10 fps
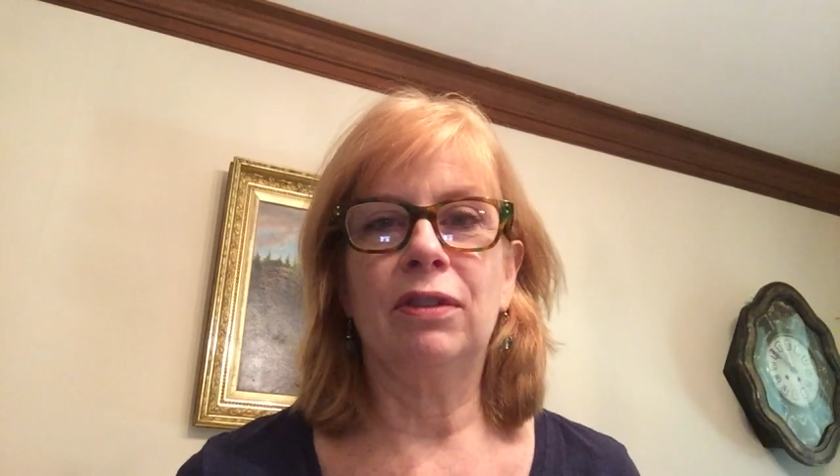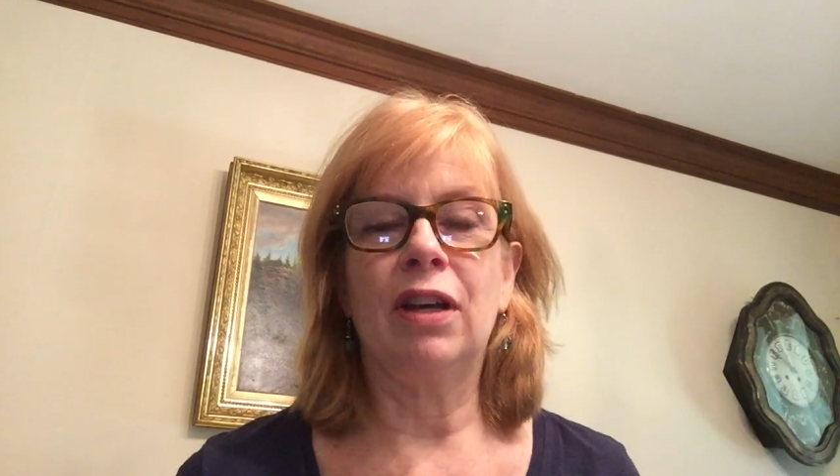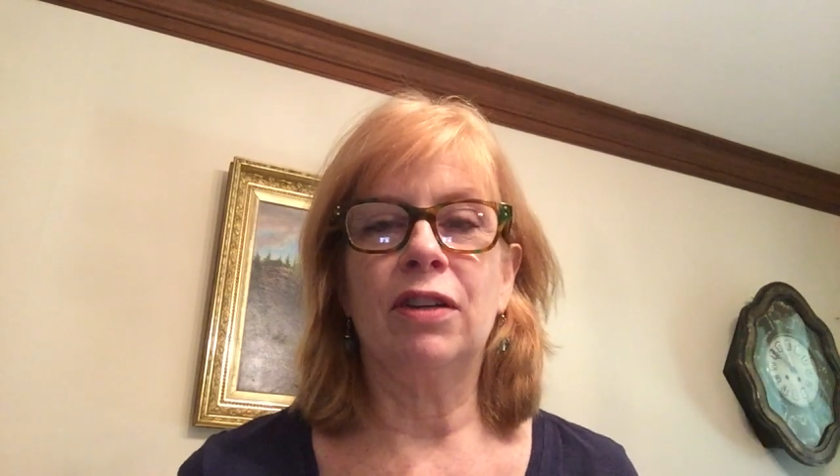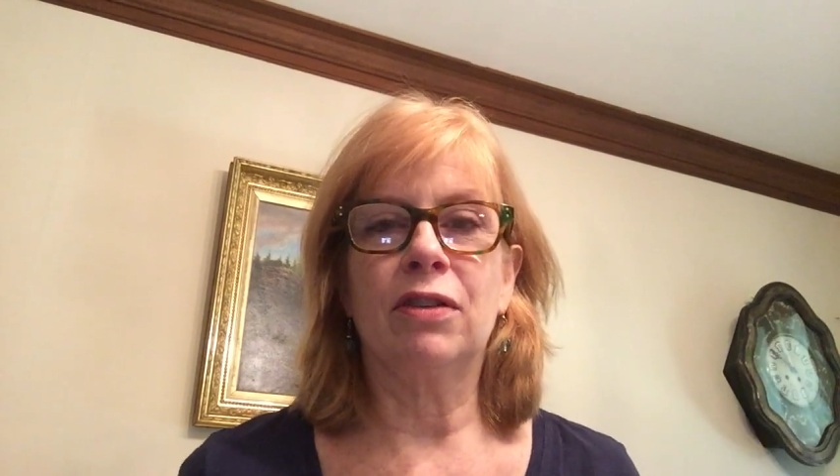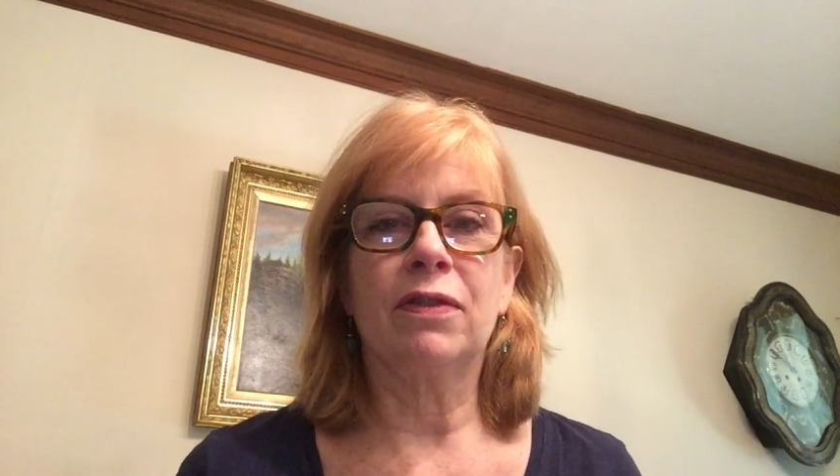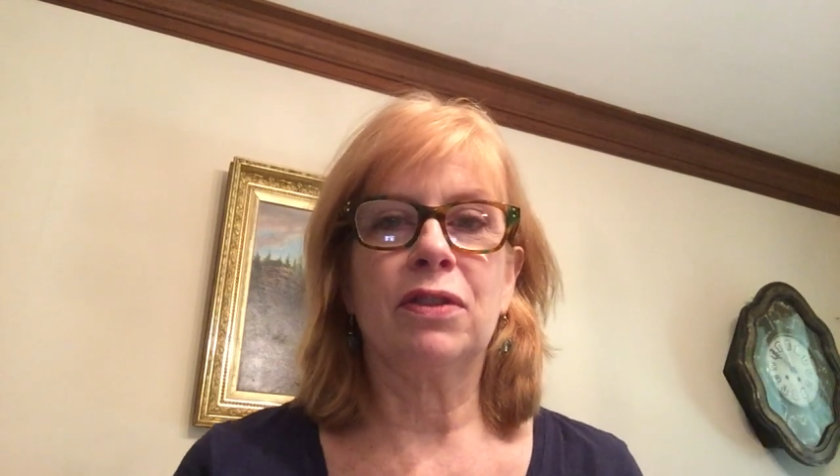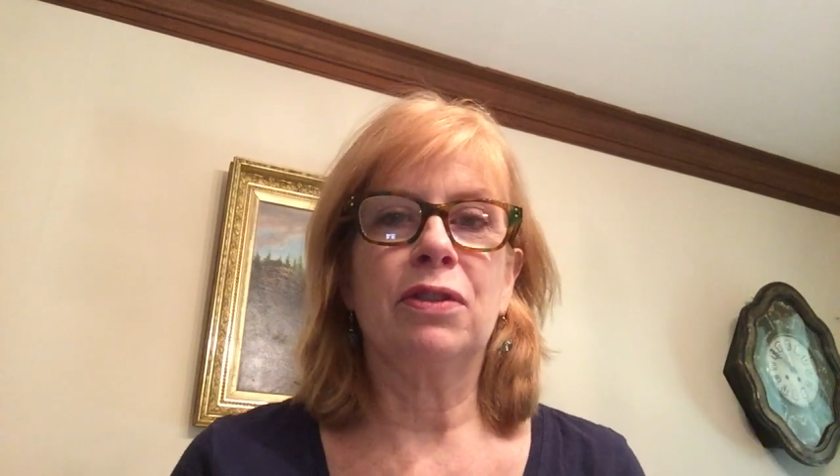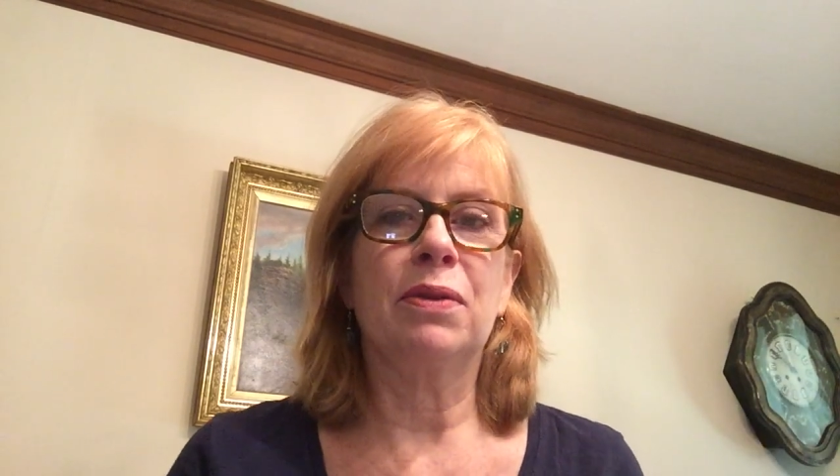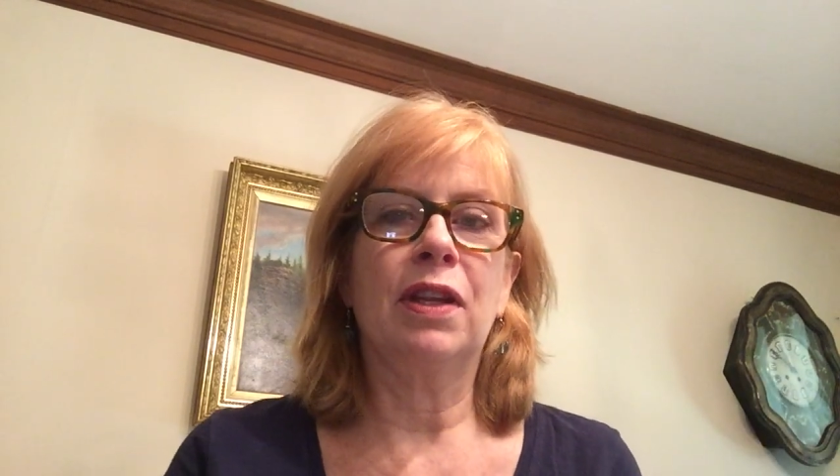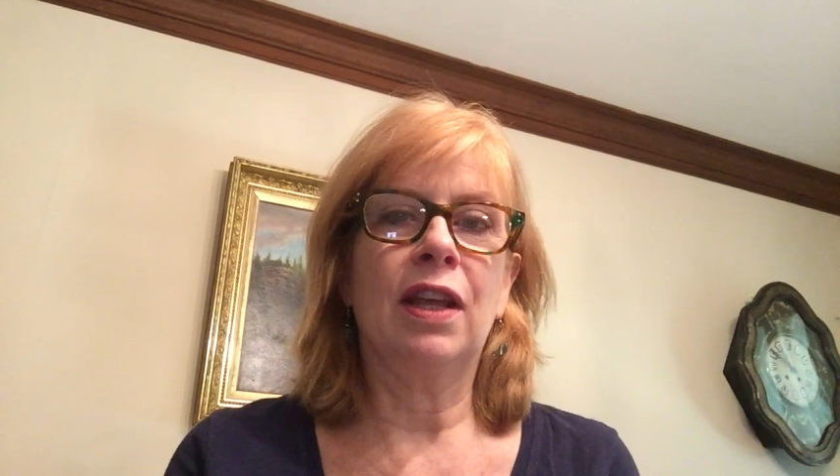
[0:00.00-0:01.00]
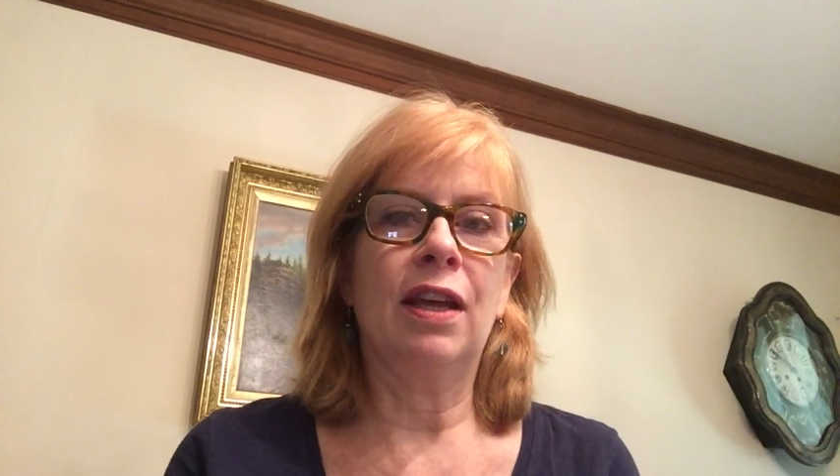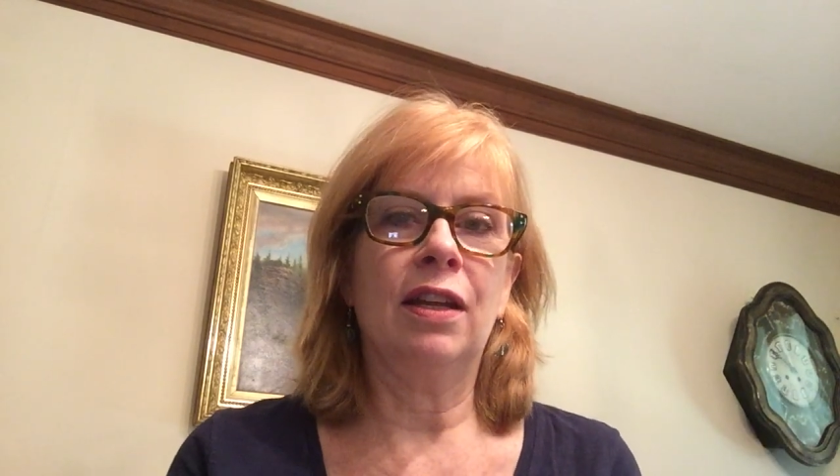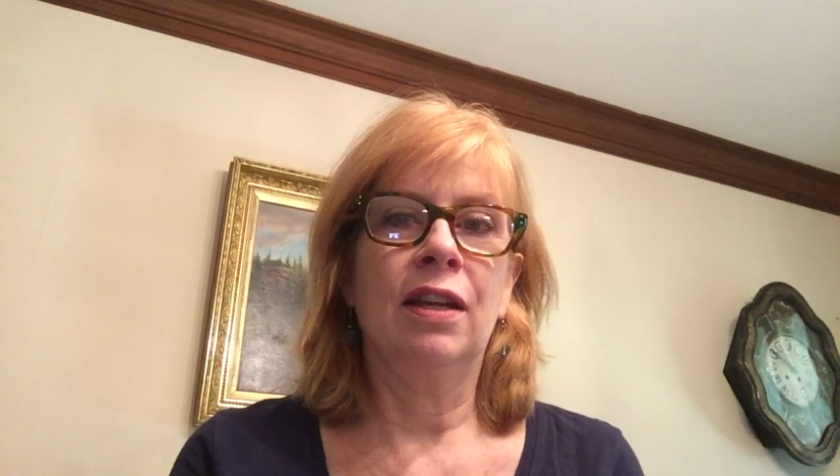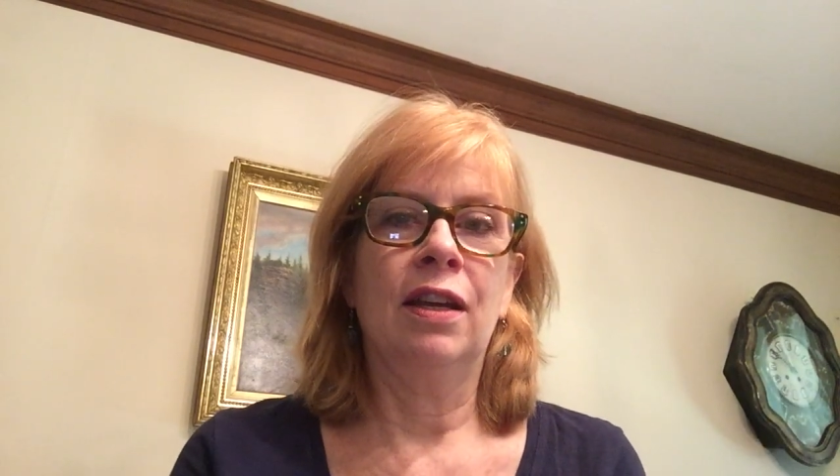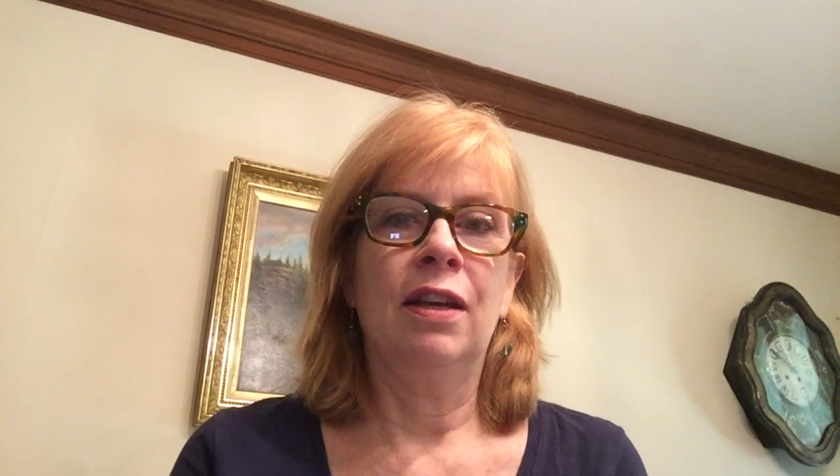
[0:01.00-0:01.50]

not nervous doing that?